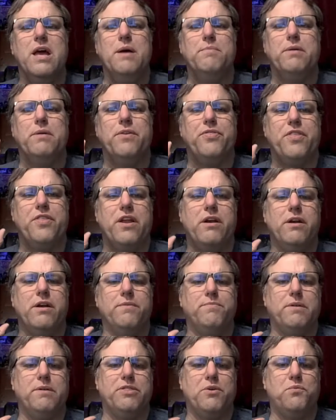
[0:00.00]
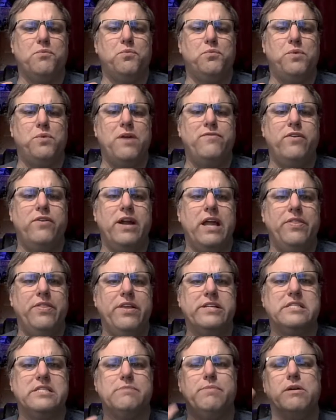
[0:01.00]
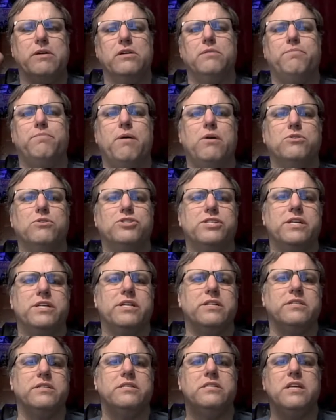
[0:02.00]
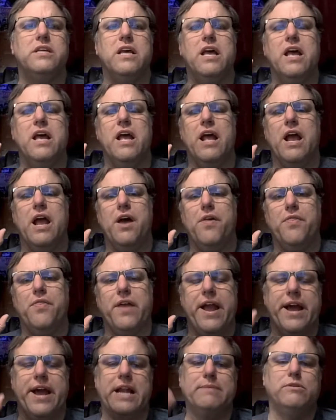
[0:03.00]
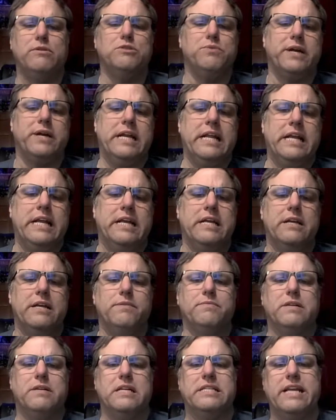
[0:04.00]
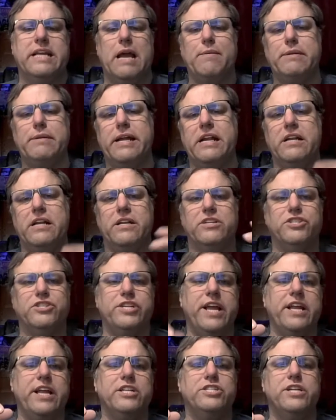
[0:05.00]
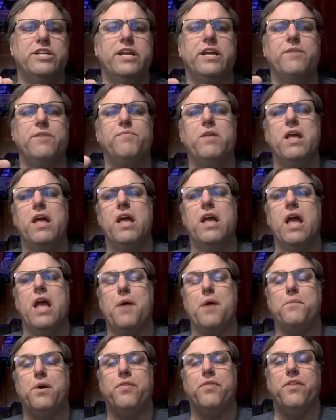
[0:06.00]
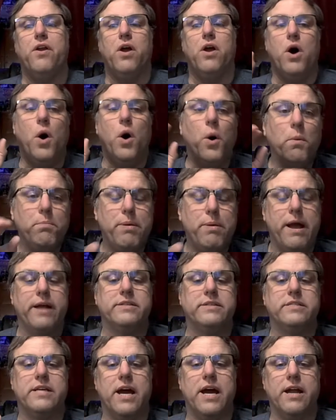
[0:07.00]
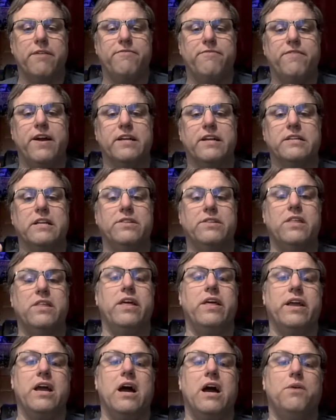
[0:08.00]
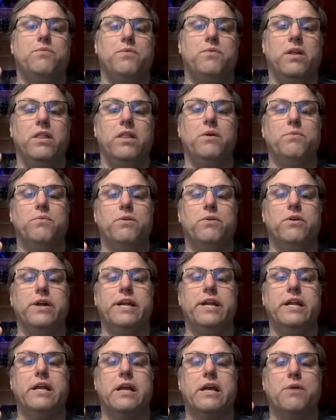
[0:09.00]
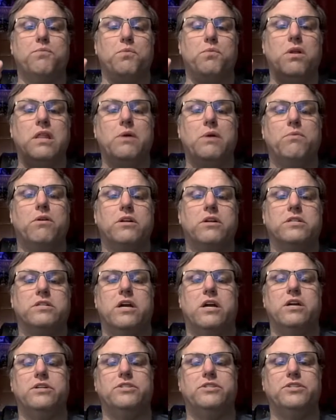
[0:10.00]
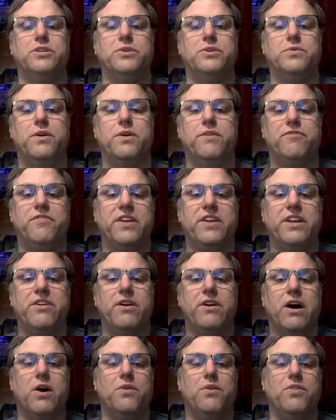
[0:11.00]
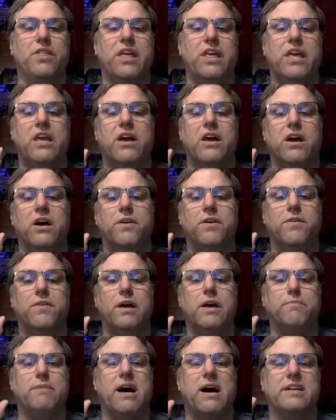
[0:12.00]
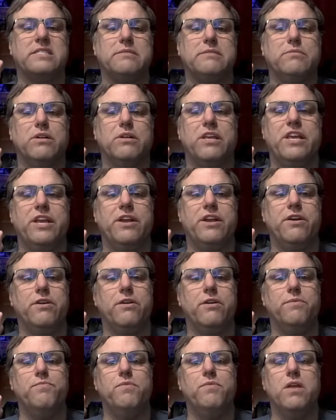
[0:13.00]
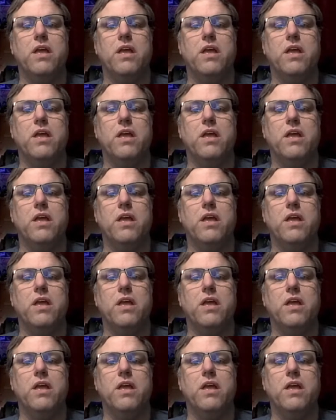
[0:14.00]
But the river had these spilled potions, and the animals were getting contaminated and changing. And when their own pets got affected, then they got really worried and really worked hard to figure out the possible cure